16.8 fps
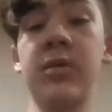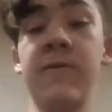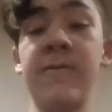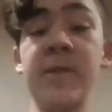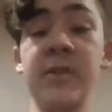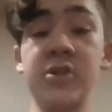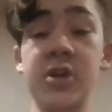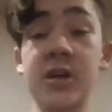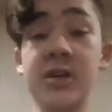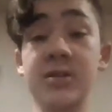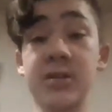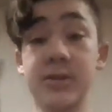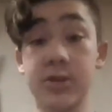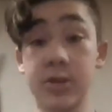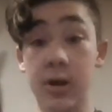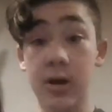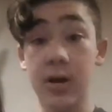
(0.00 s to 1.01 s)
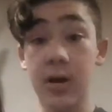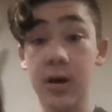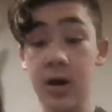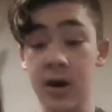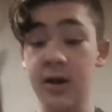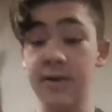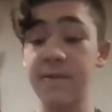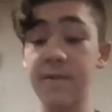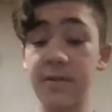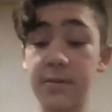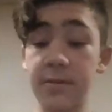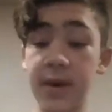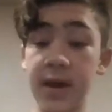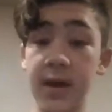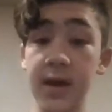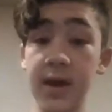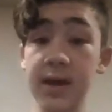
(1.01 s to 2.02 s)
the fish tries to jerk off of the
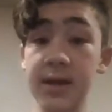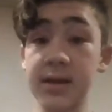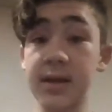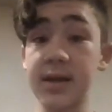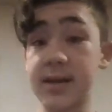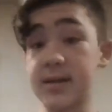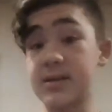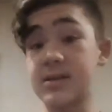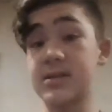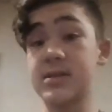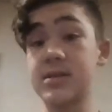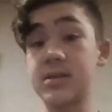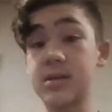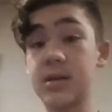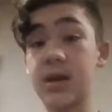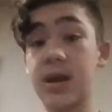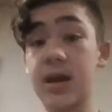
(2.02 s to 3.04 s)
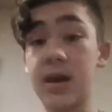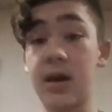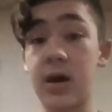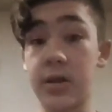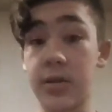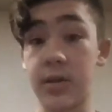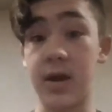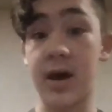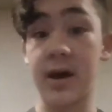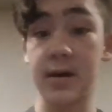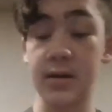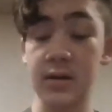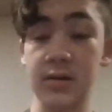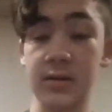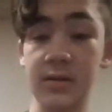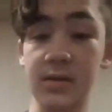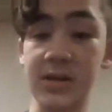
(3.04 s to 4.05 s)
bait and get its get it unlocked,
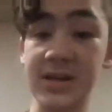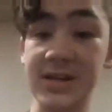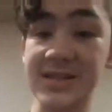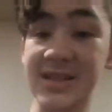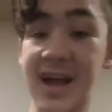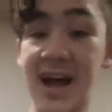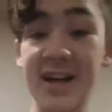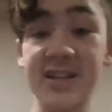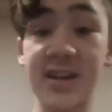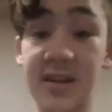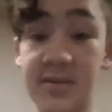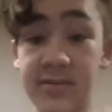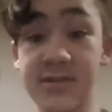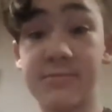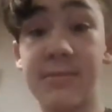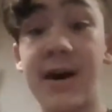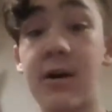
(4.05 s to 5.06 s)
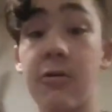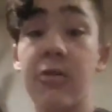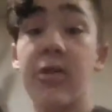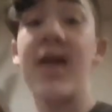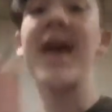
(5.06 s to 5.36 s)
dislodge out of its mouth.